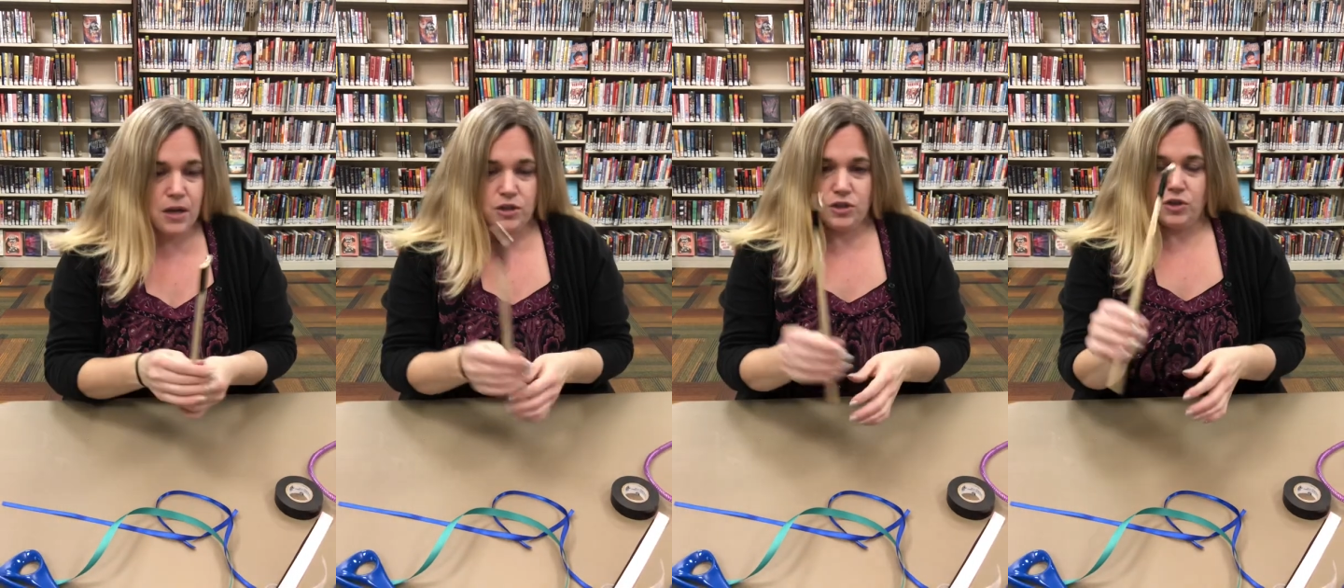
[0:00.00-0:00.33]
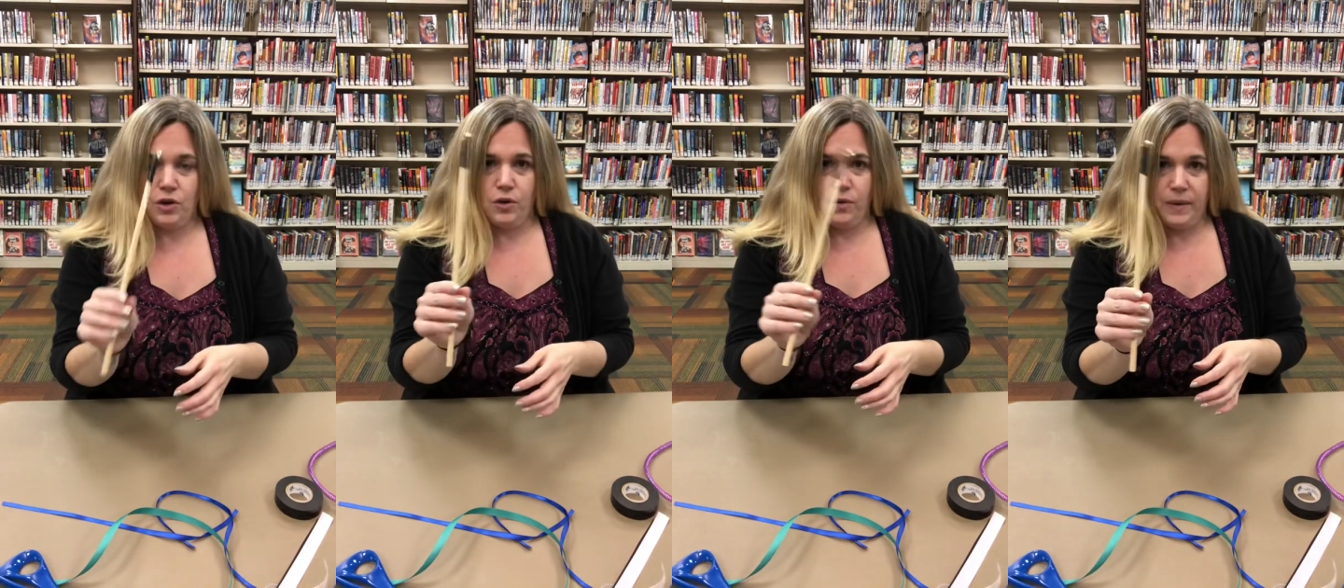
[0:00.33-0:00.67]

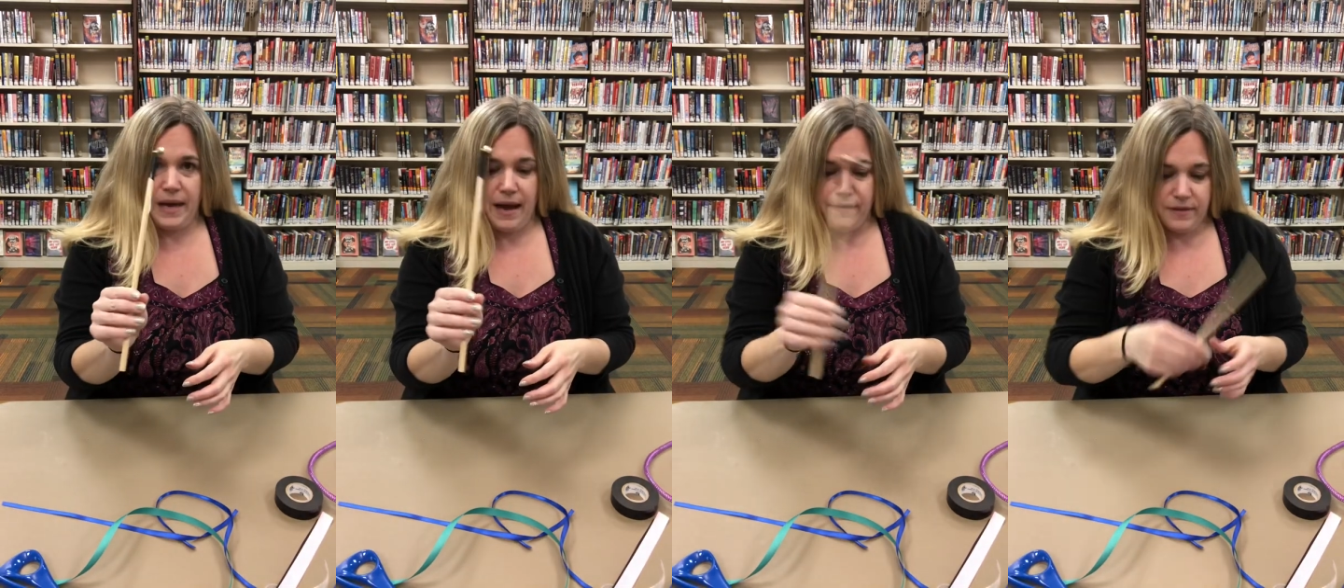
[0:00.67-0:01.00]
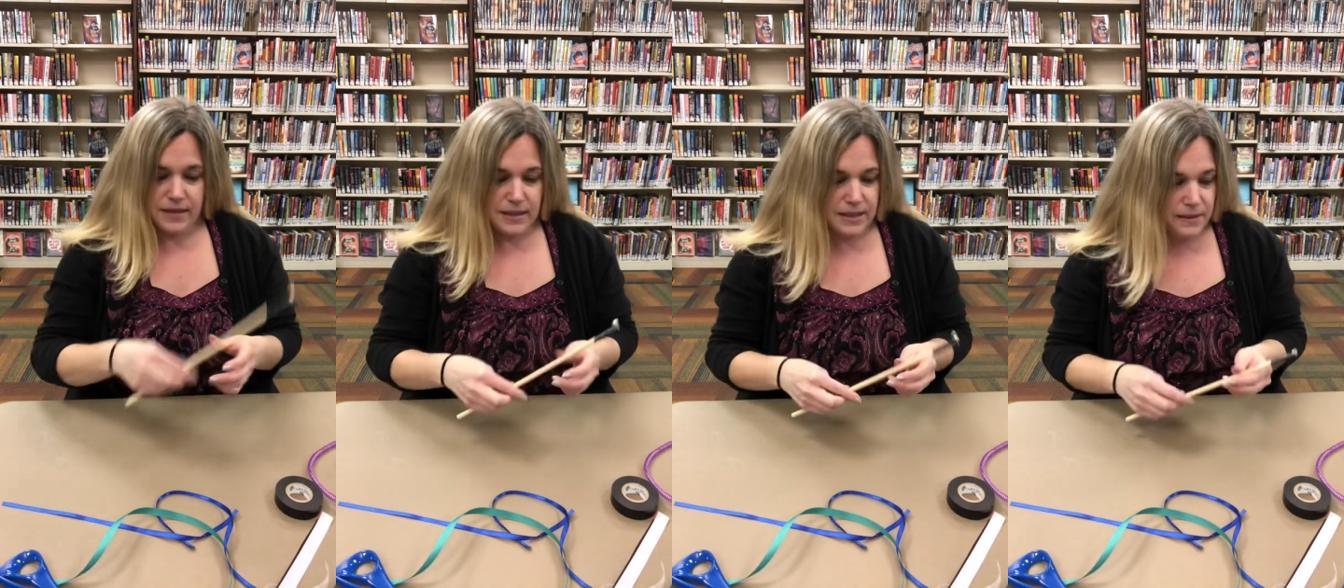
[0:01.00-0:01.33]
So we have
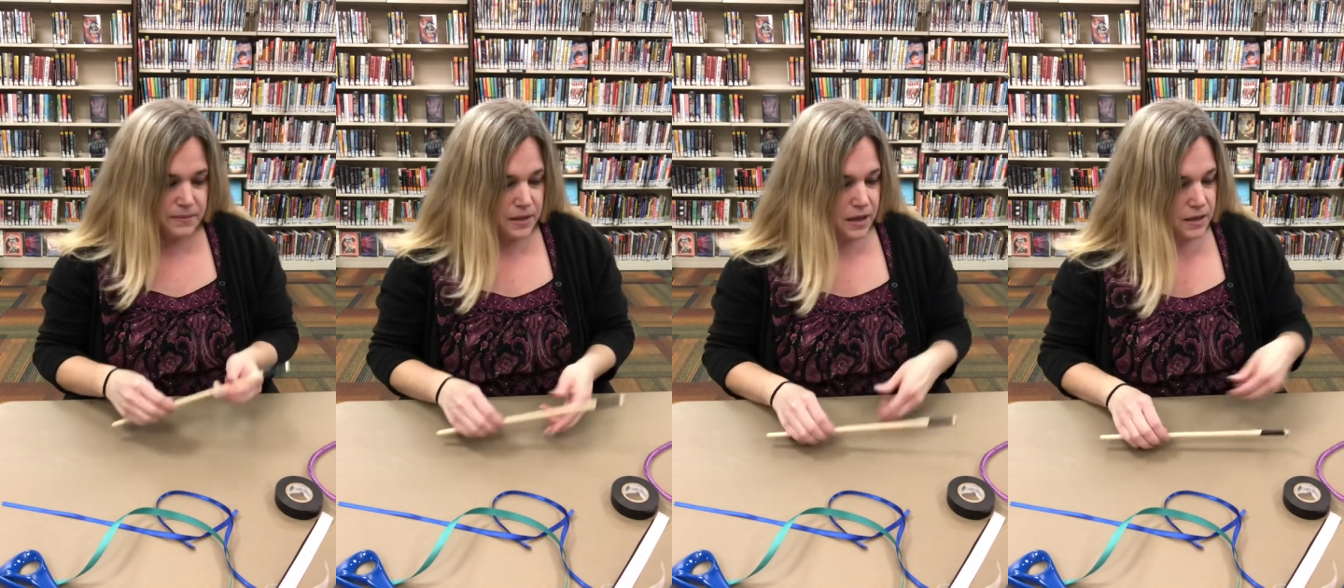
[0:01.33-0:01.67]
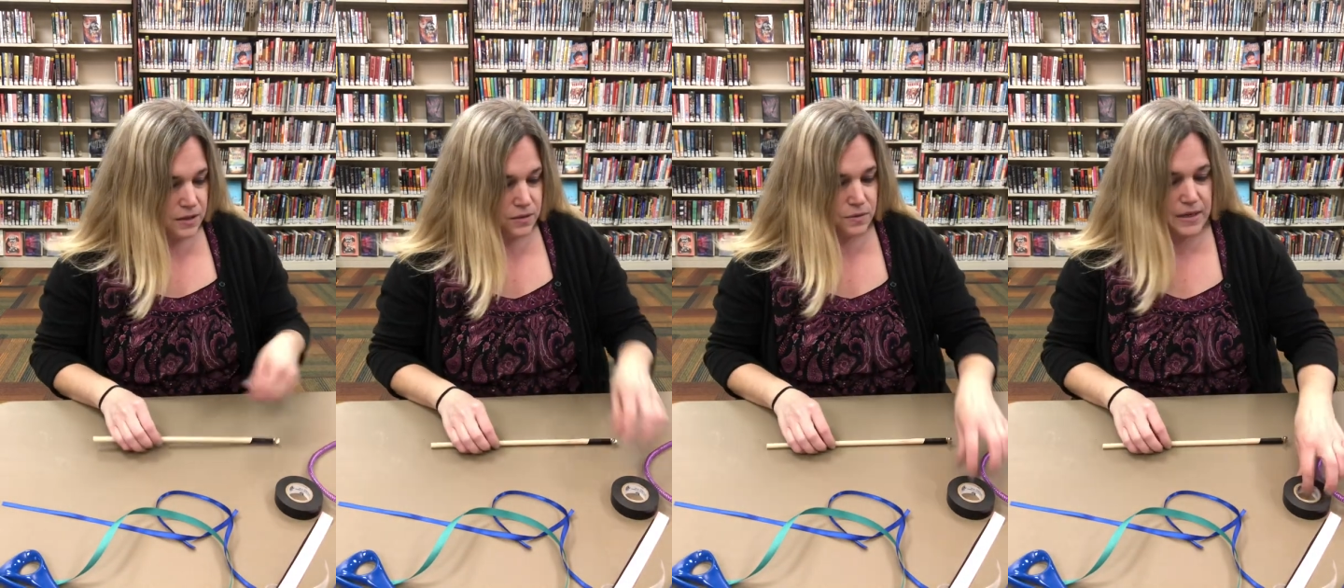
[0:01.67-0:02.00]
this taped
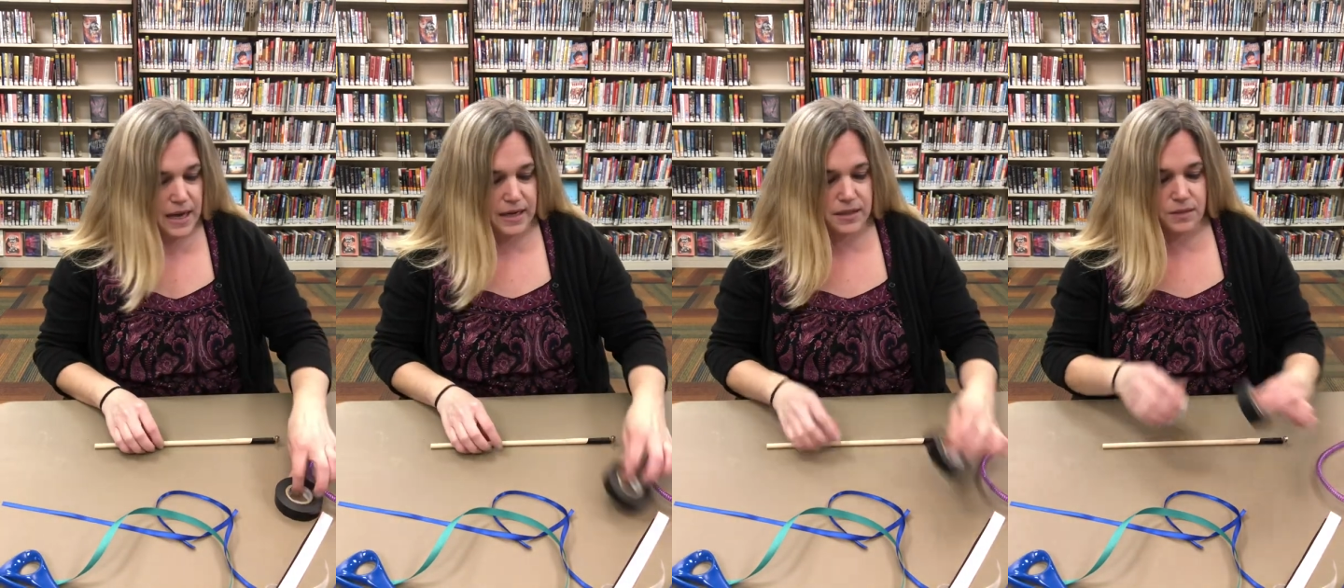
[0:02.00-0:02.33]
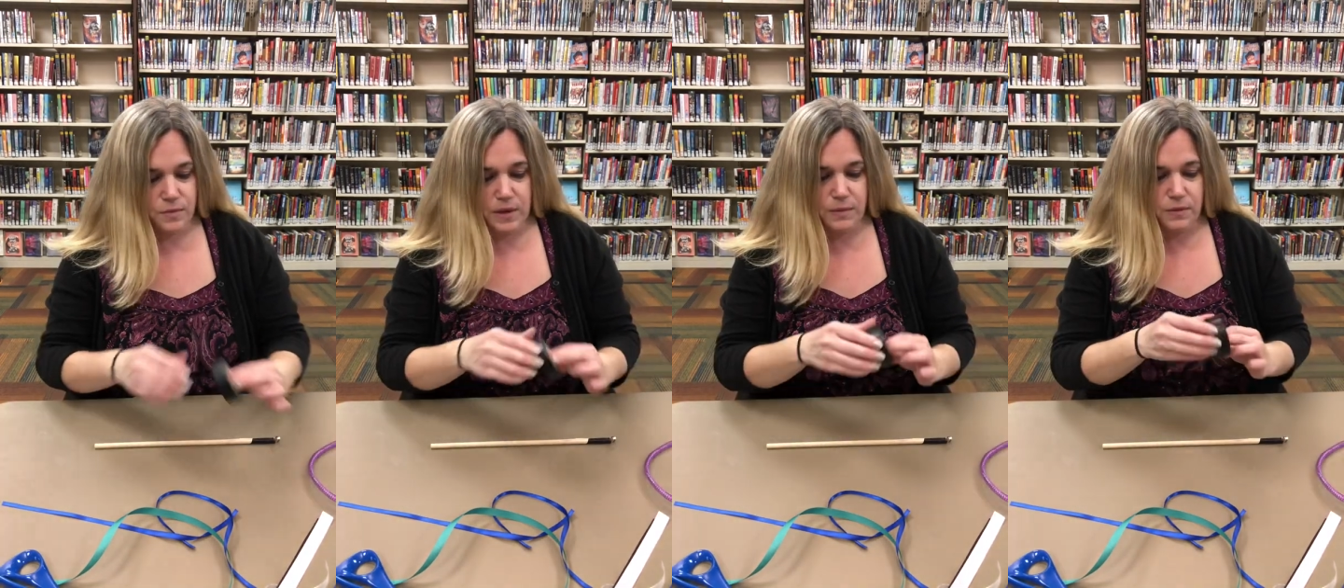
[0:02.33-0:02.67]
on, so
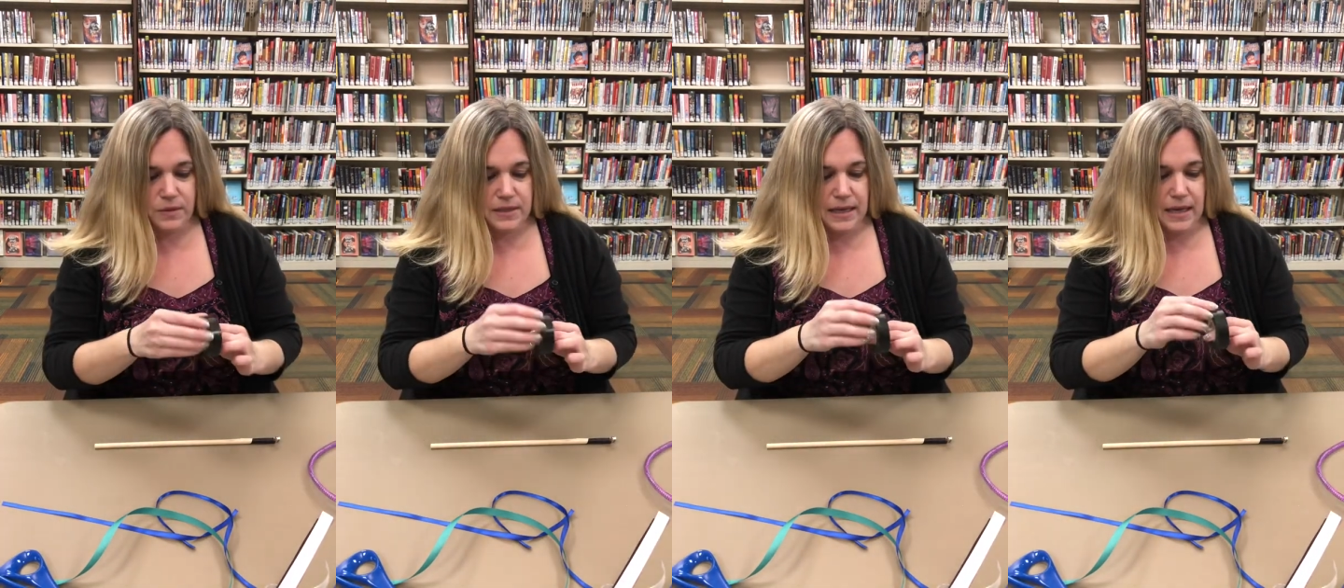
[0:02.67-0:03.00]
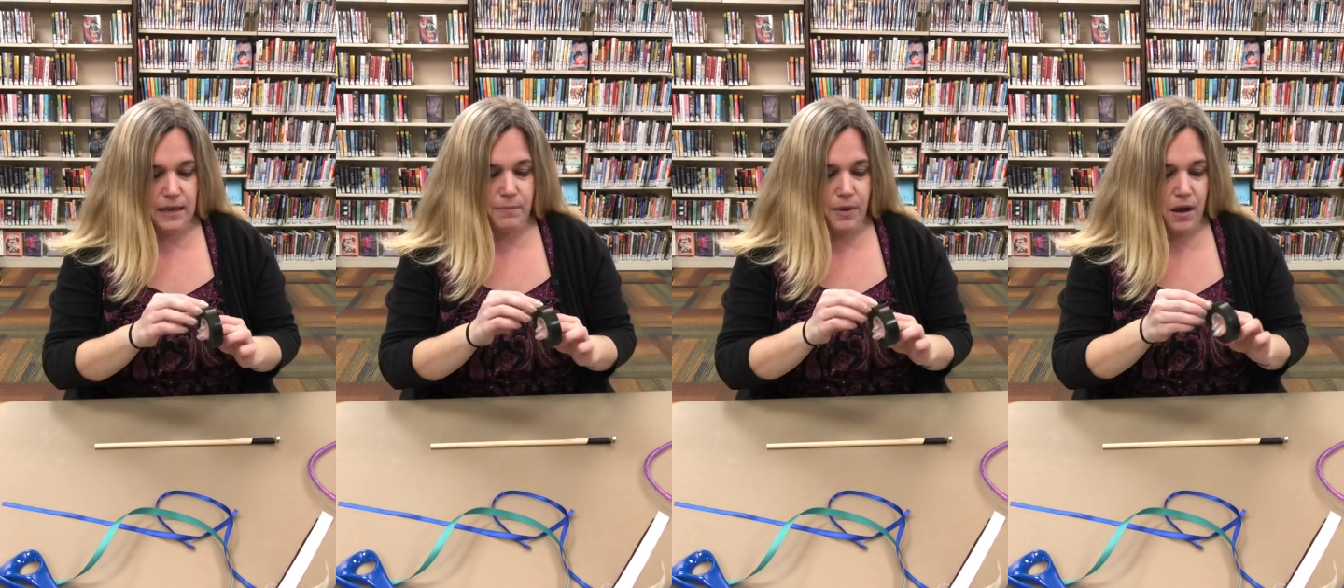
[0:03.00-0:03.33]
next we will
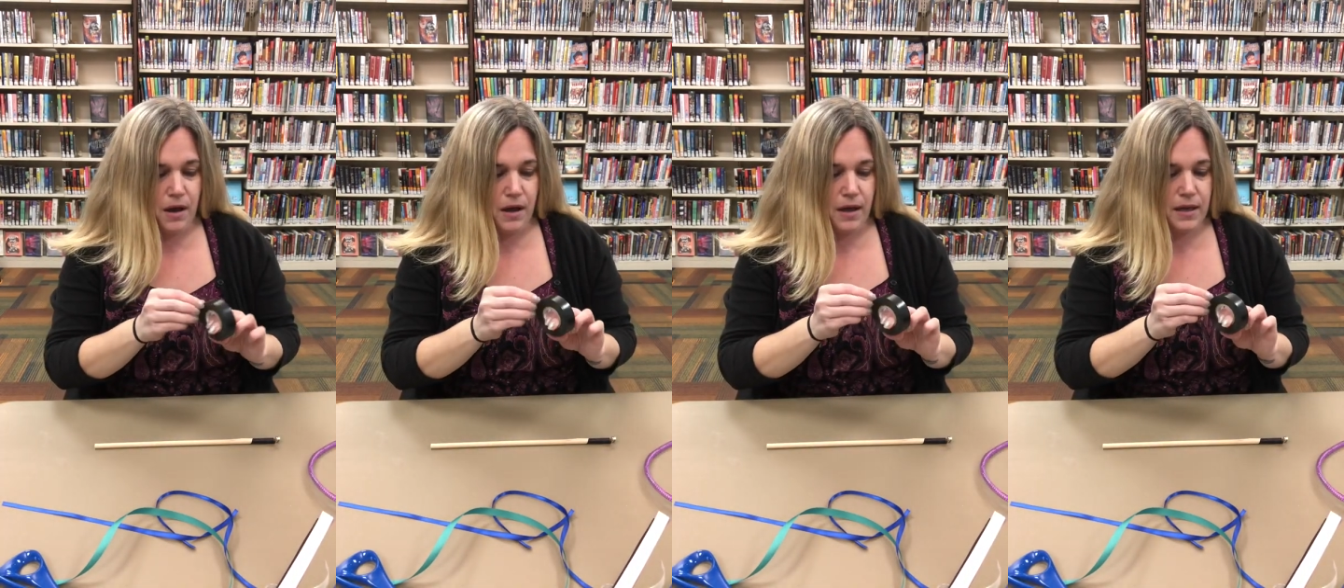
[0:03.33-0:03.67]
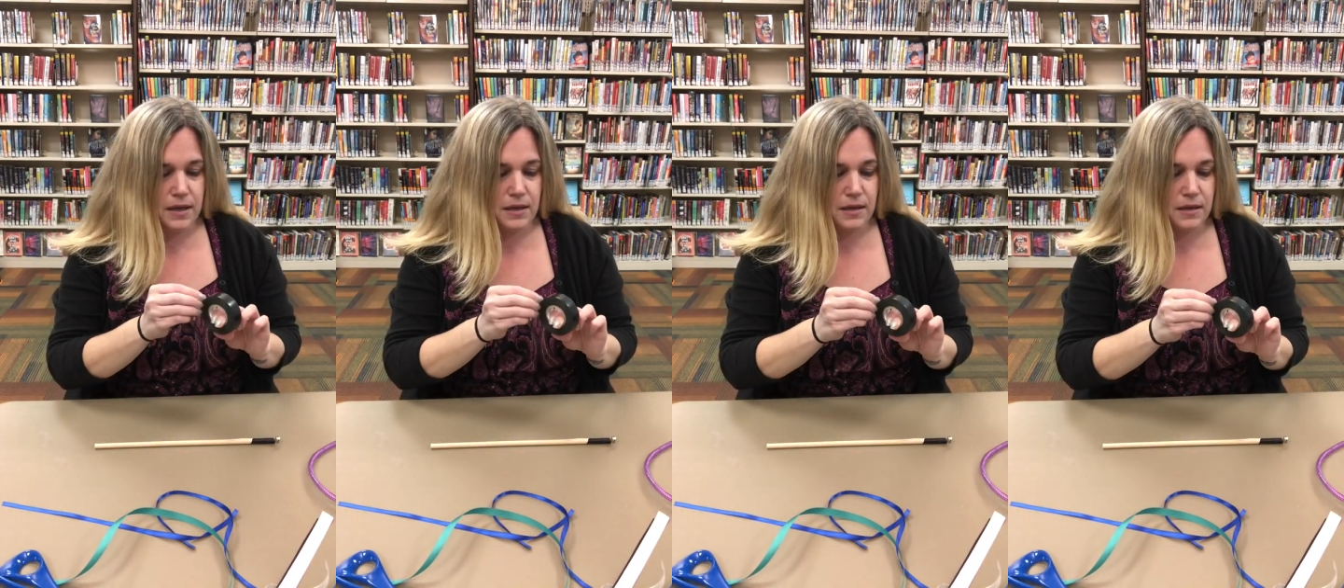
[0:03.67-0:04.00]
tape
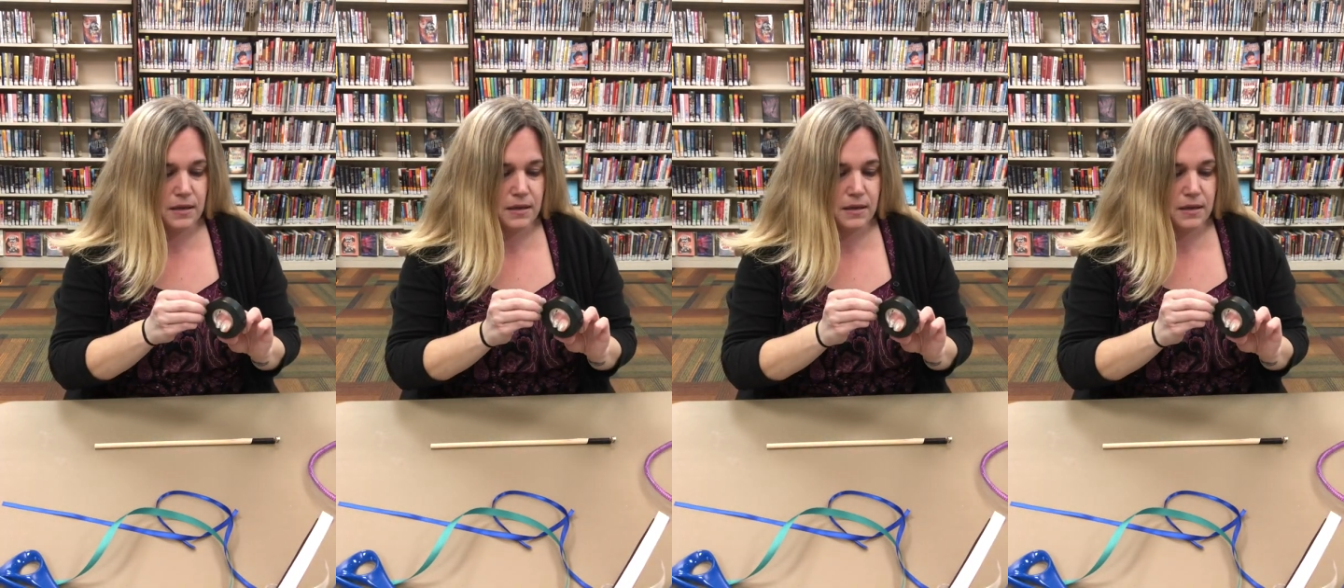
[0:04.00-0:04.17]
on